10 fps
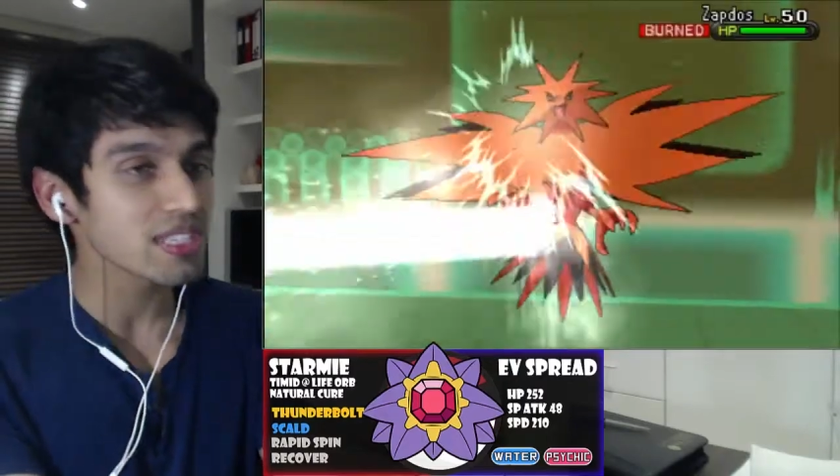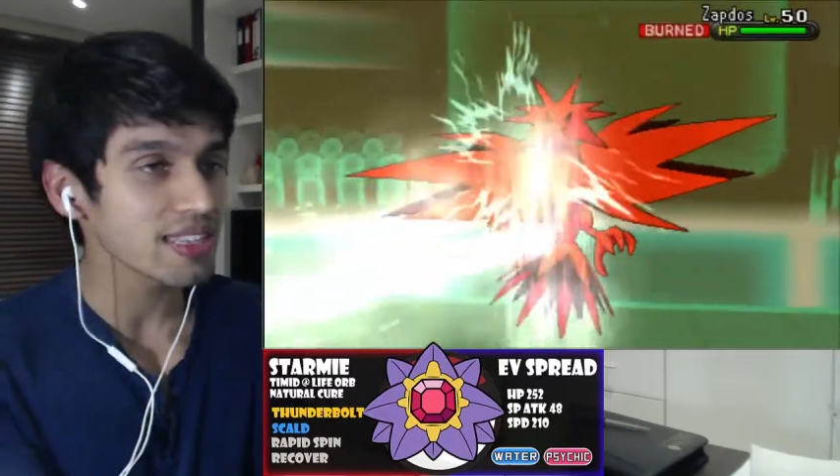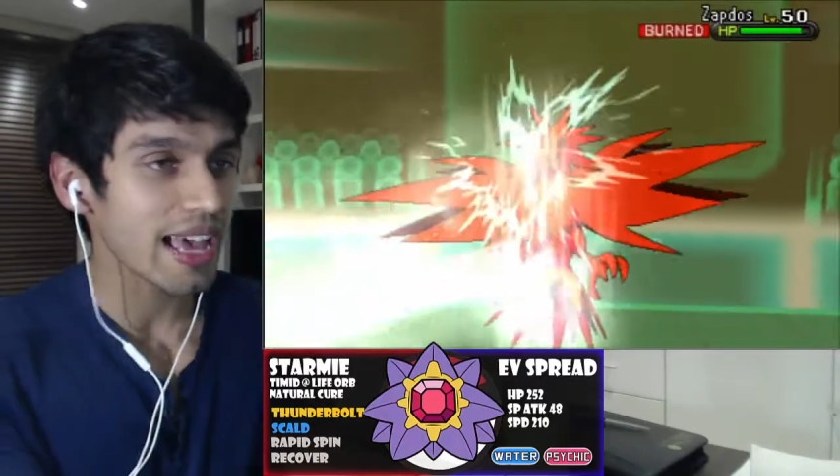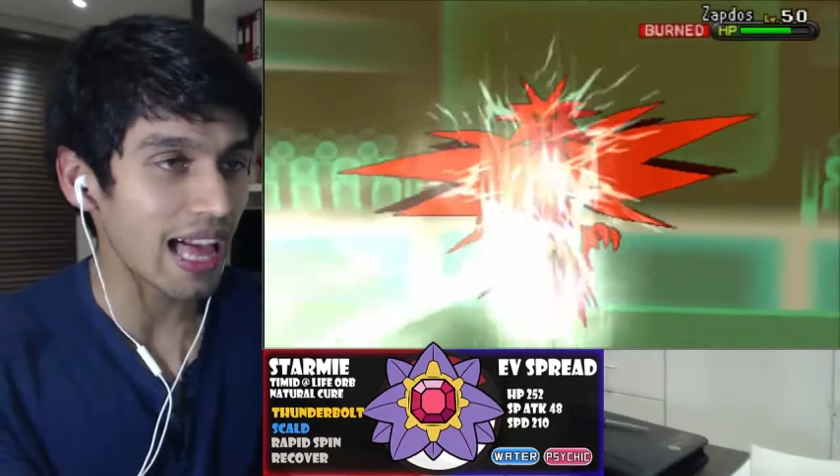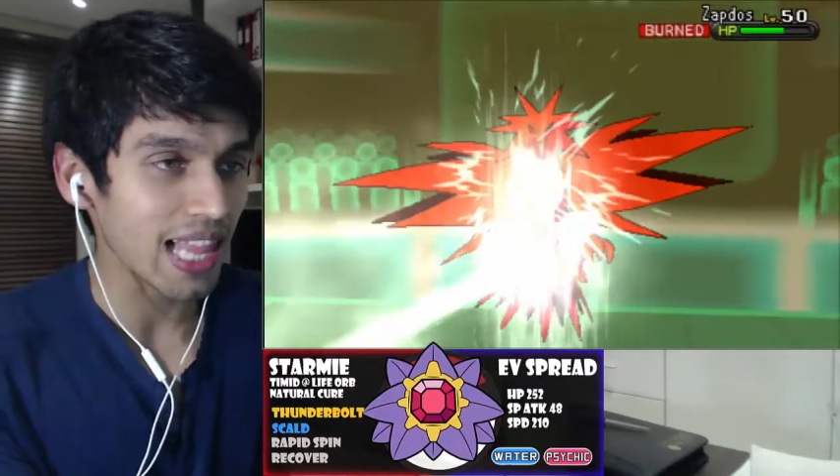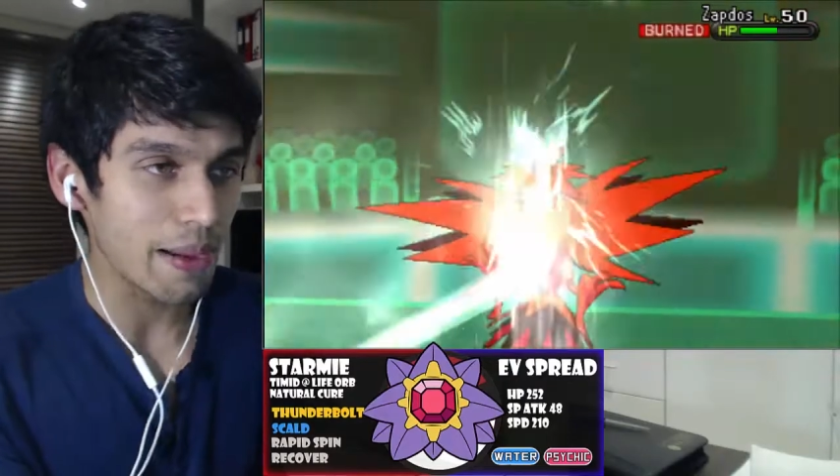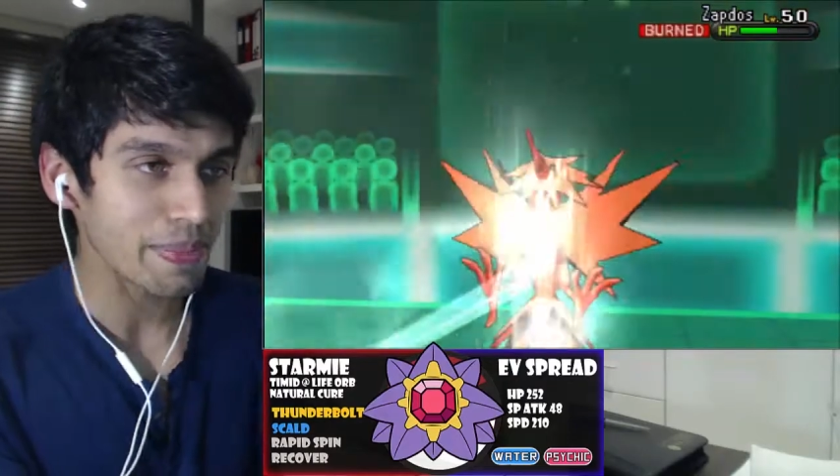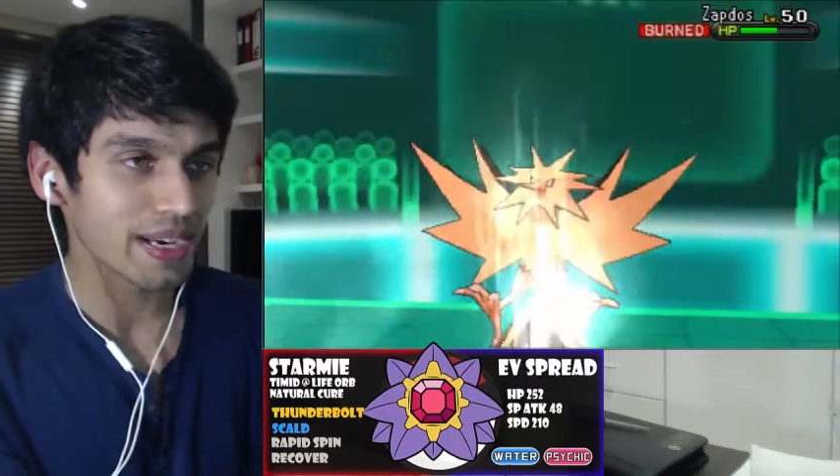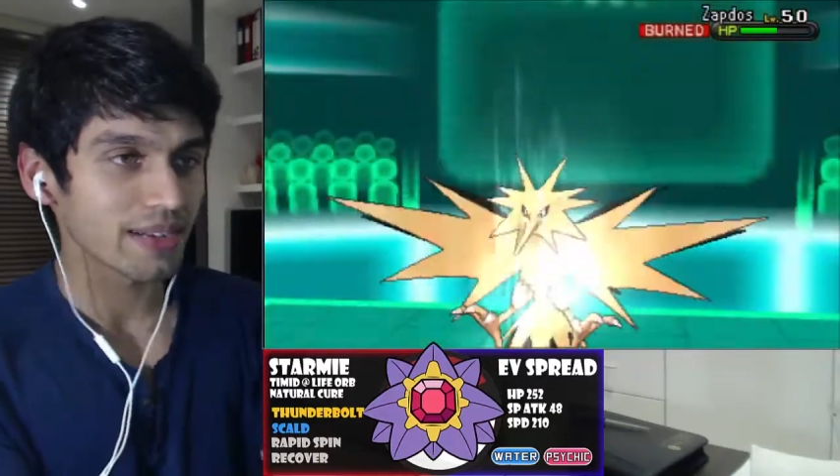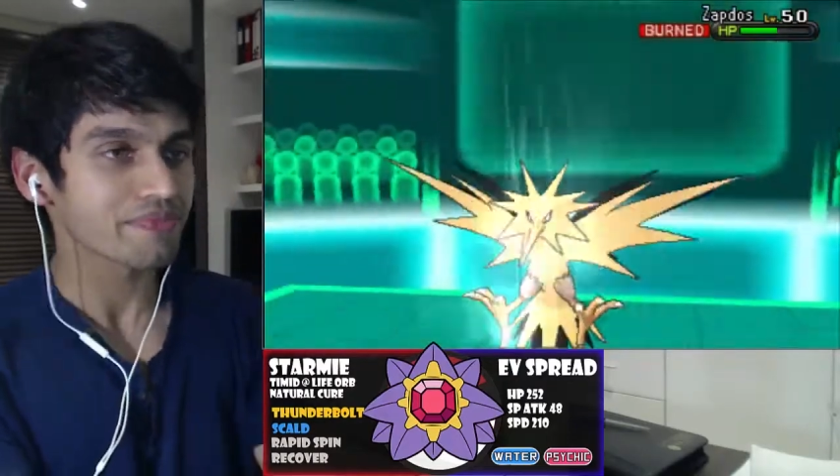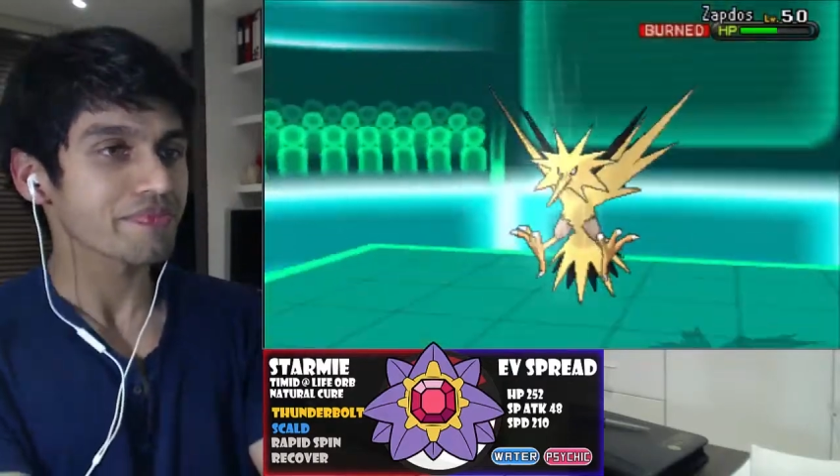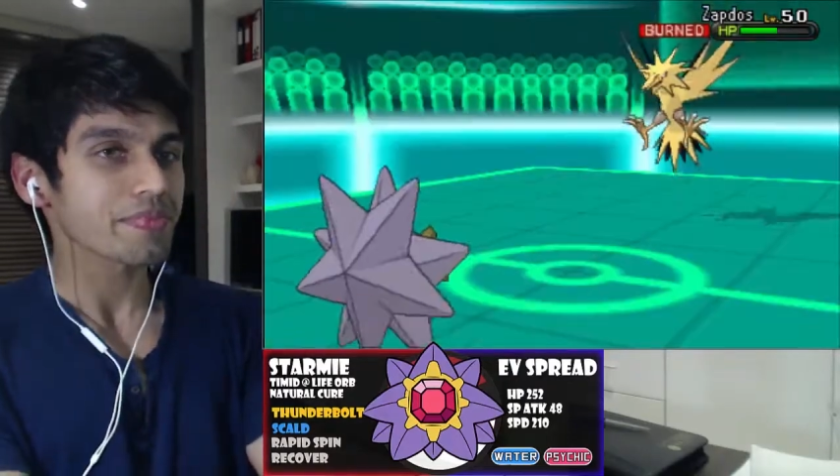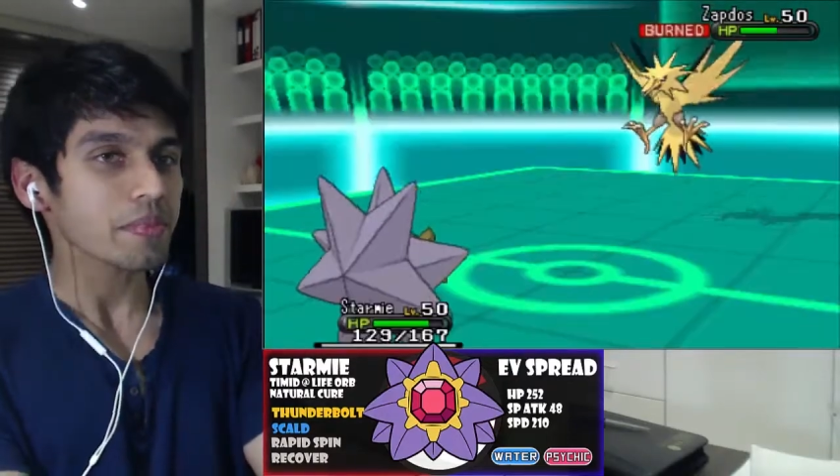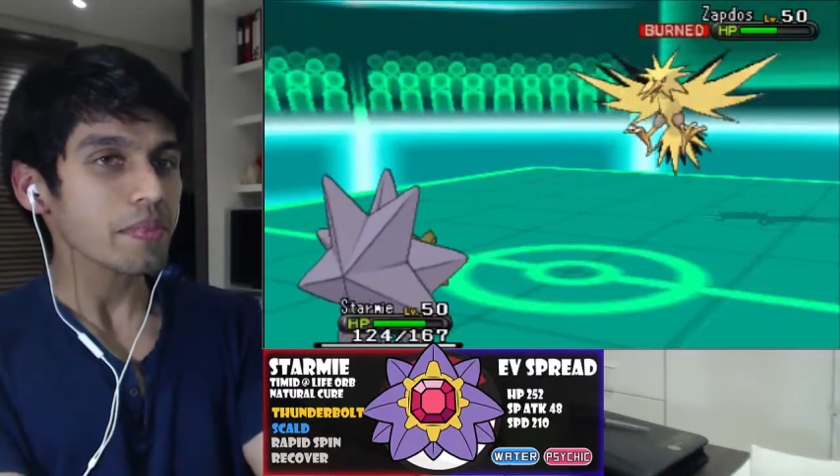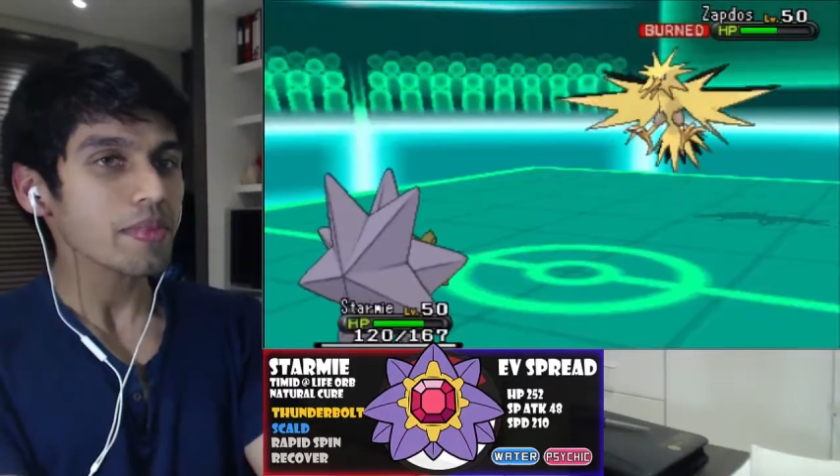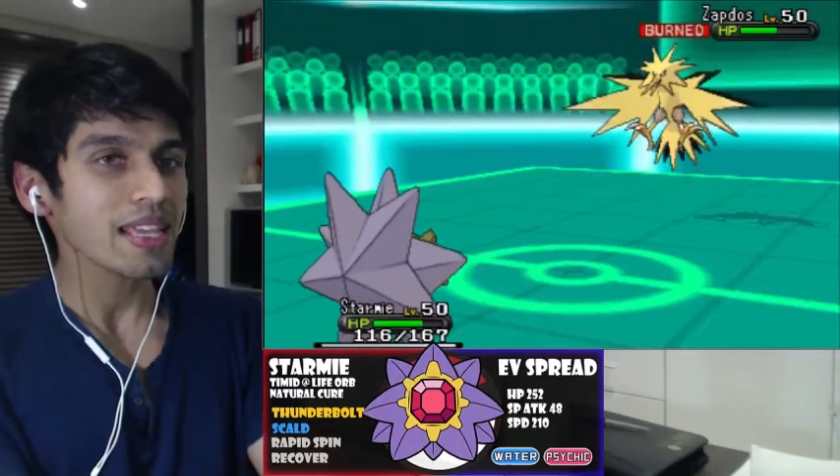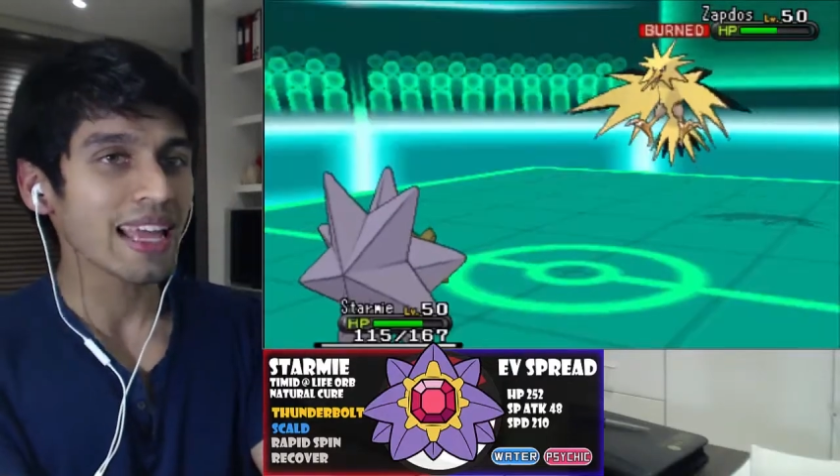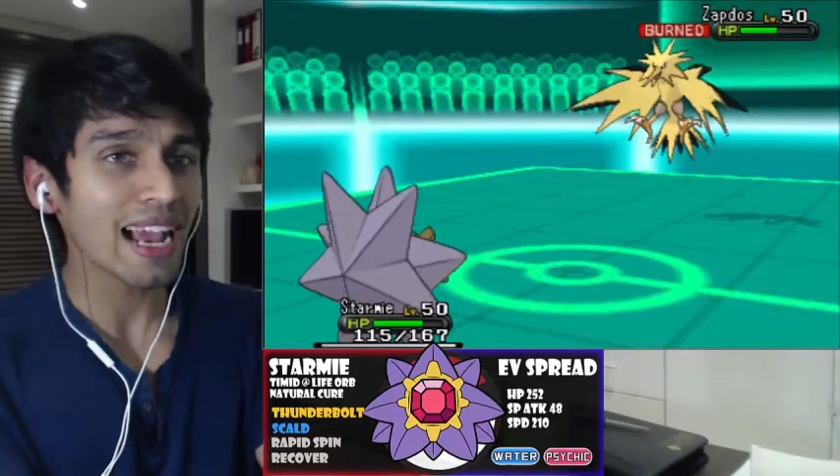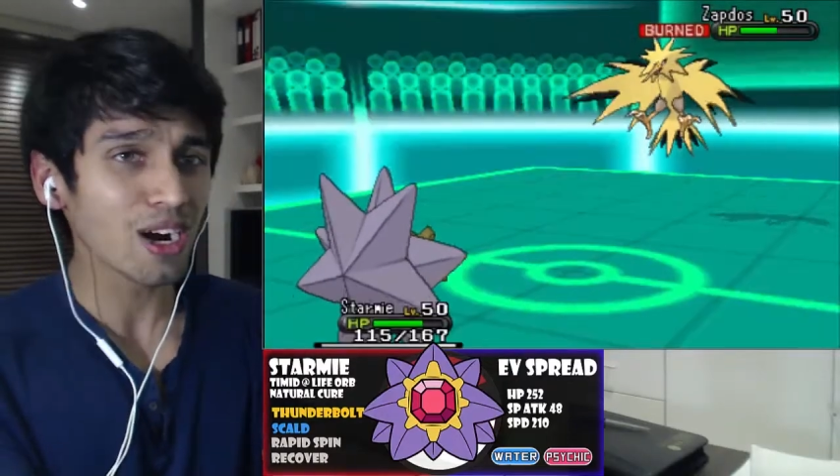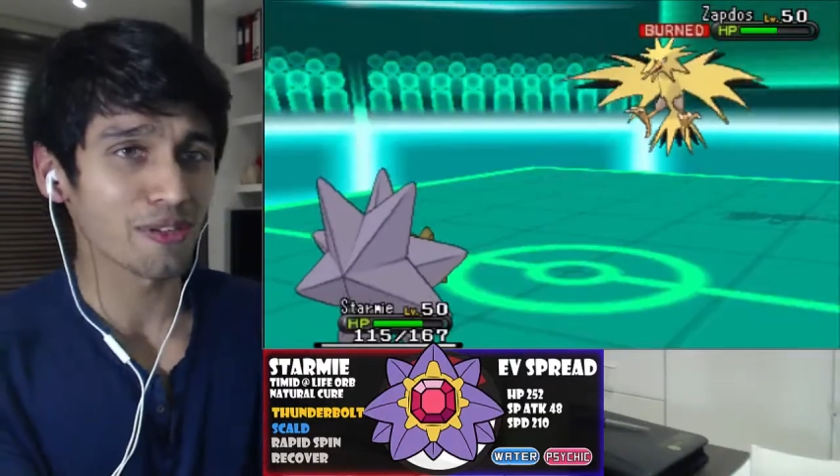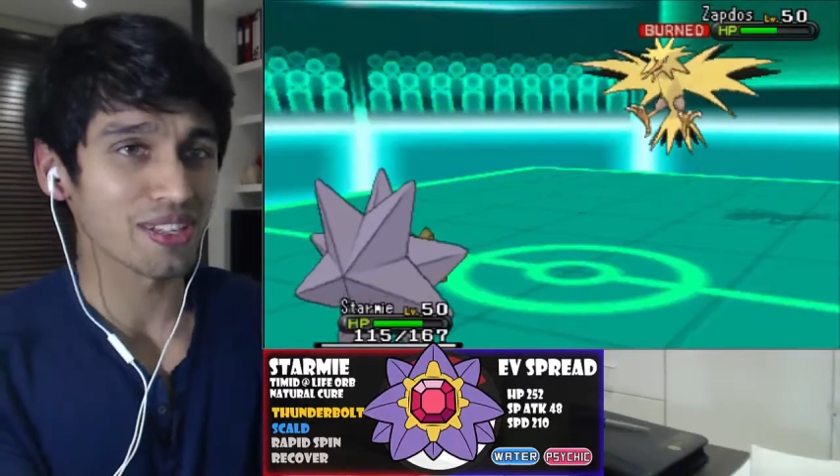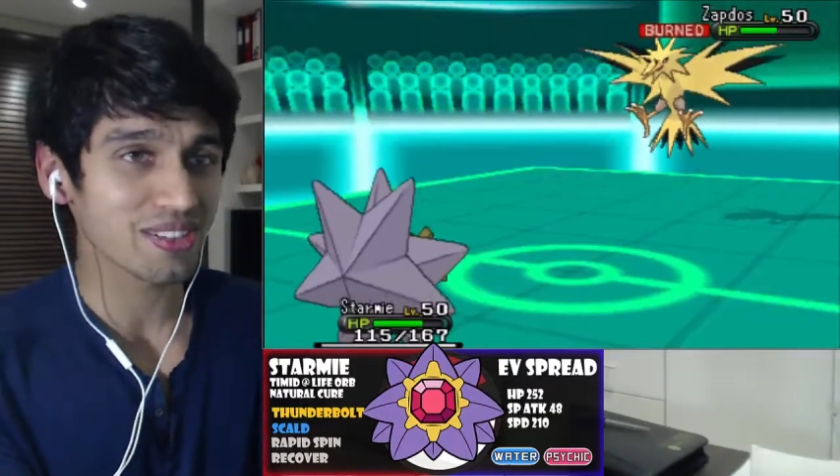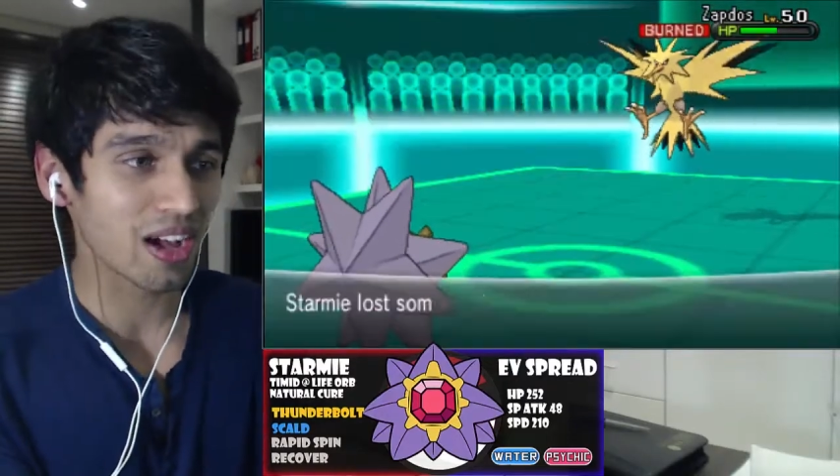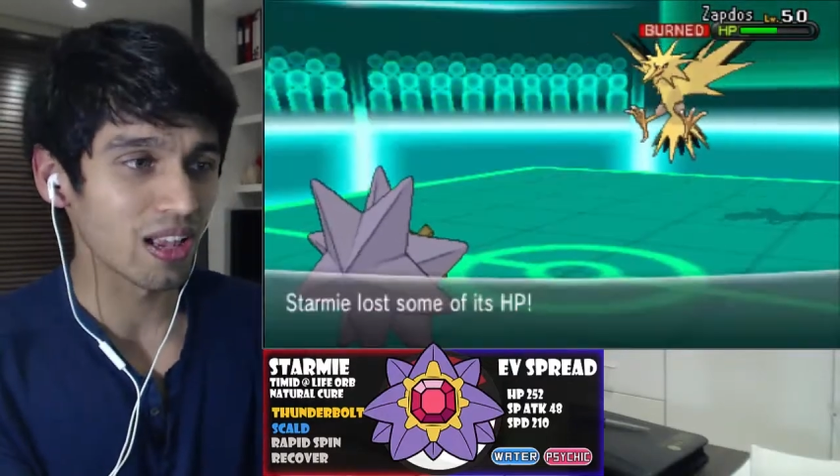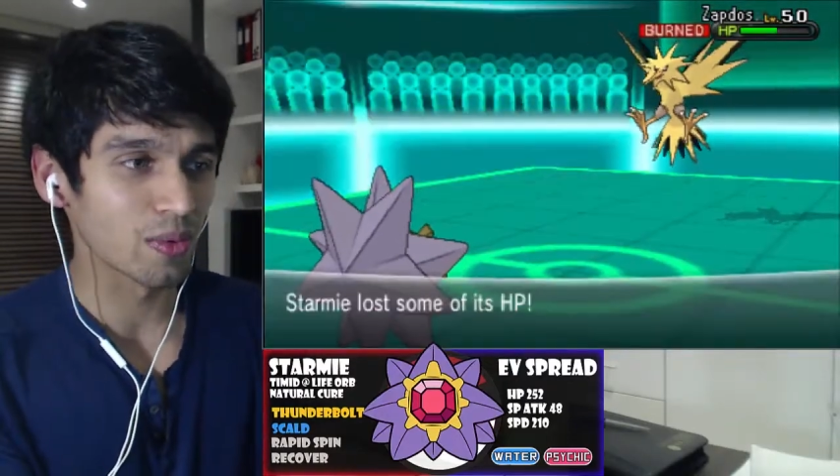the hell up here. And I go for the Skull,